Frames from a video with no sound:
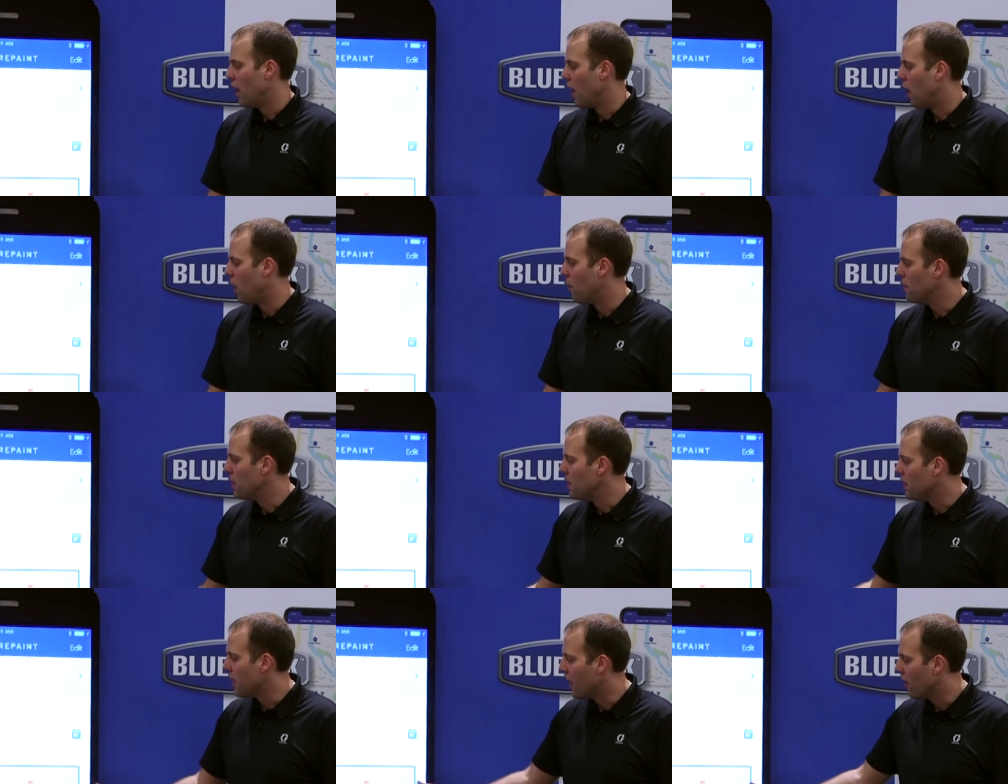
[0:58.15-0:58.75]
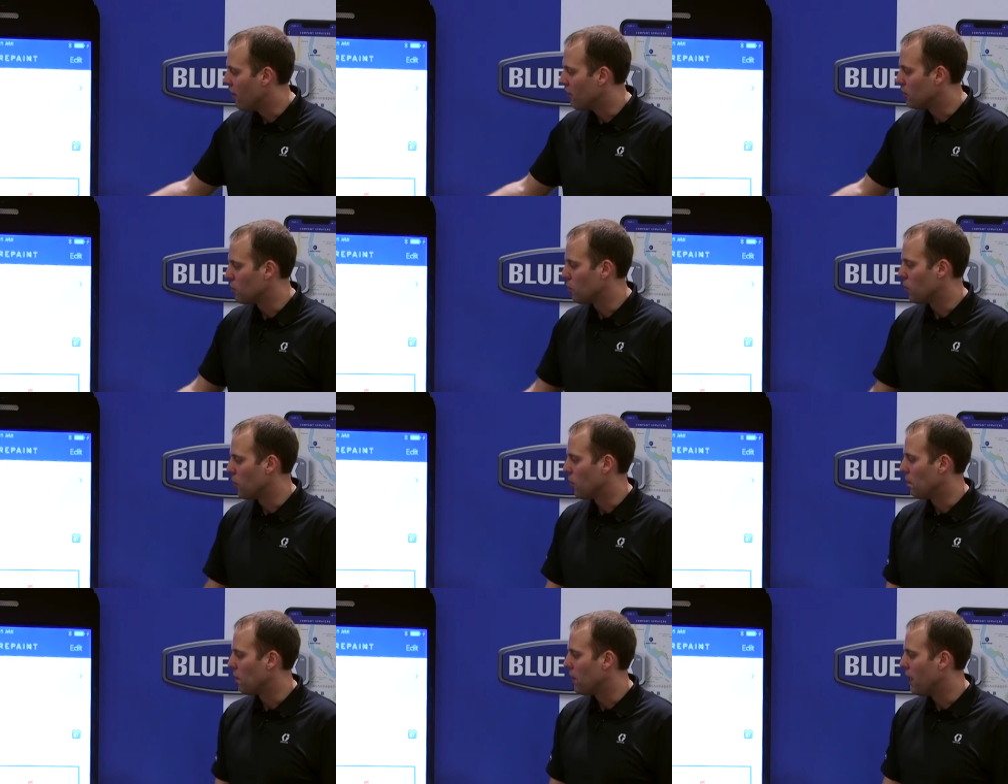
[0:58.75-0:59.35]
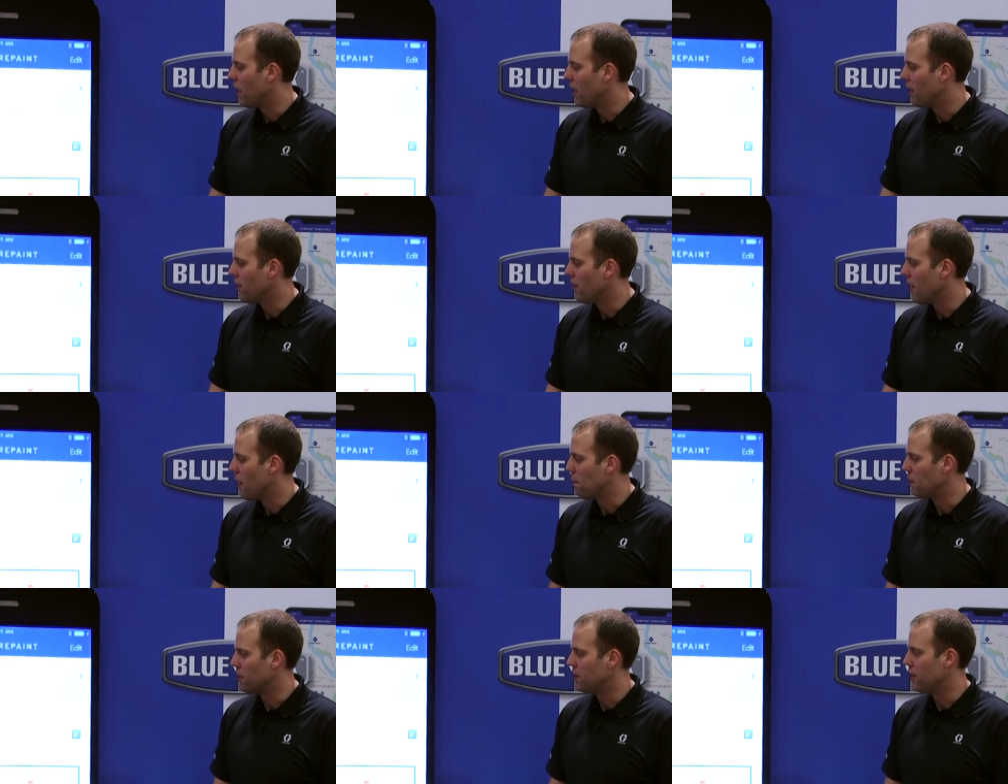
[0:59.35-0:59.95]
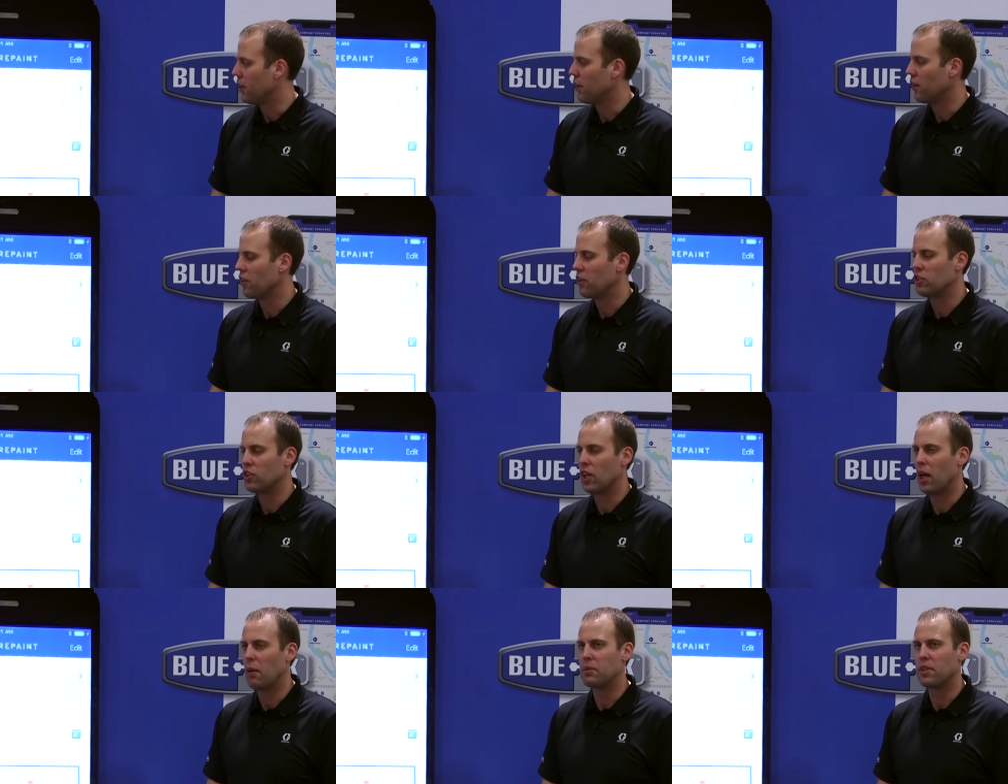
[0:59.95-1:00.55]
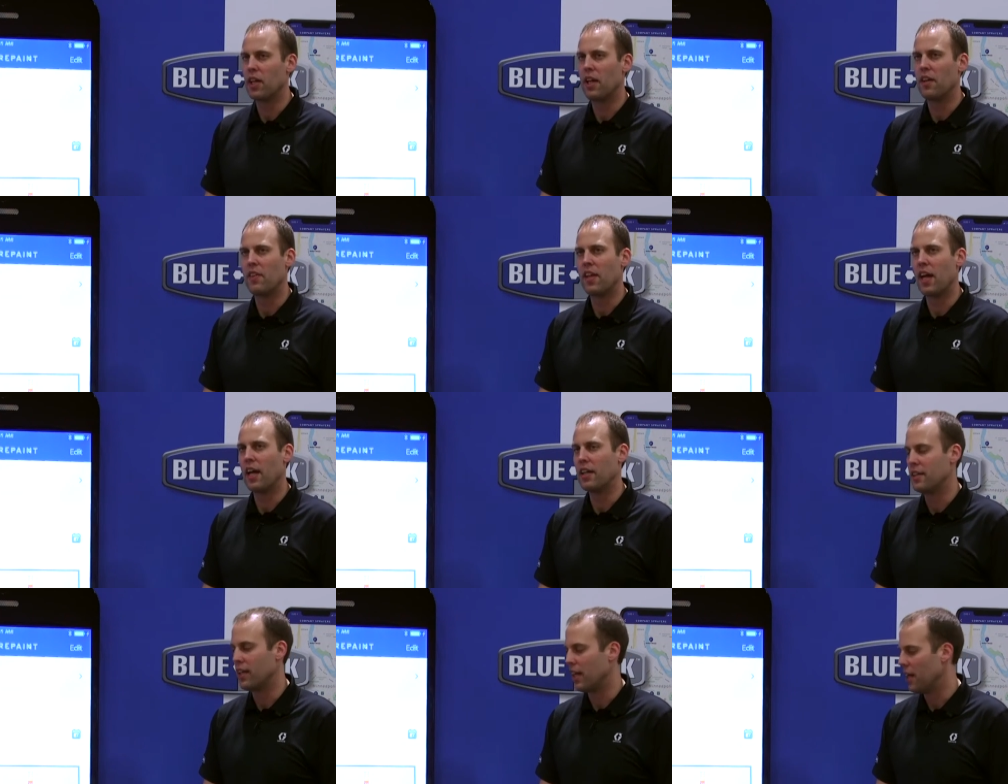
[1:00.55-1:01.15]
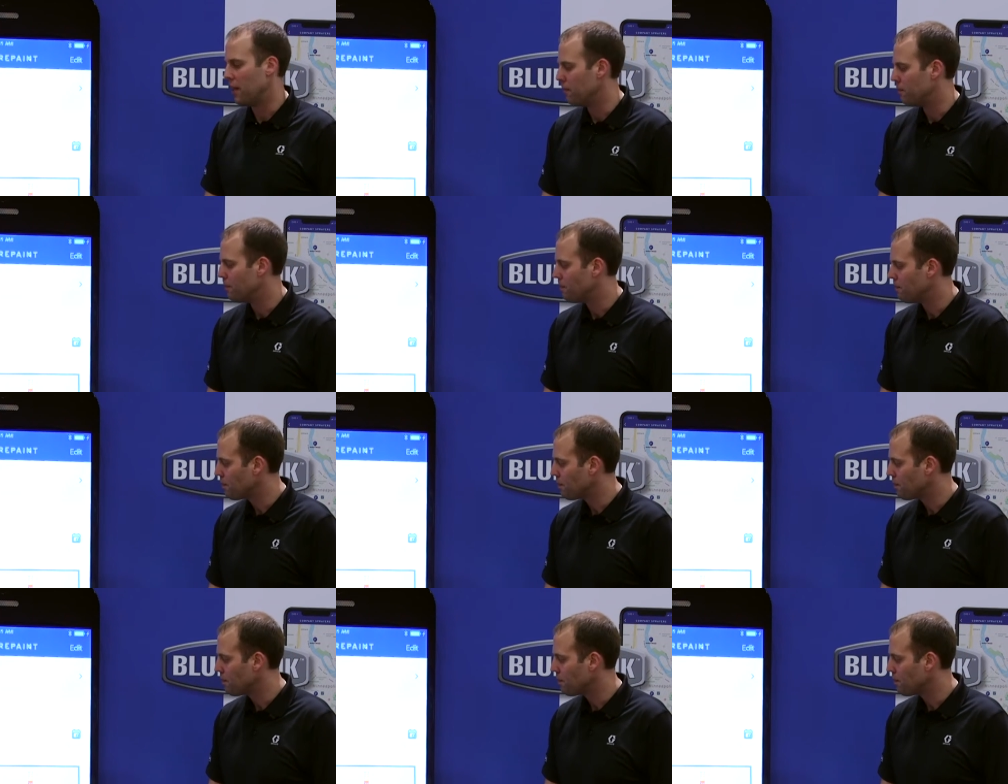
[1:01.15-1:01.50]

how many gallons were applied on that particular job site that day.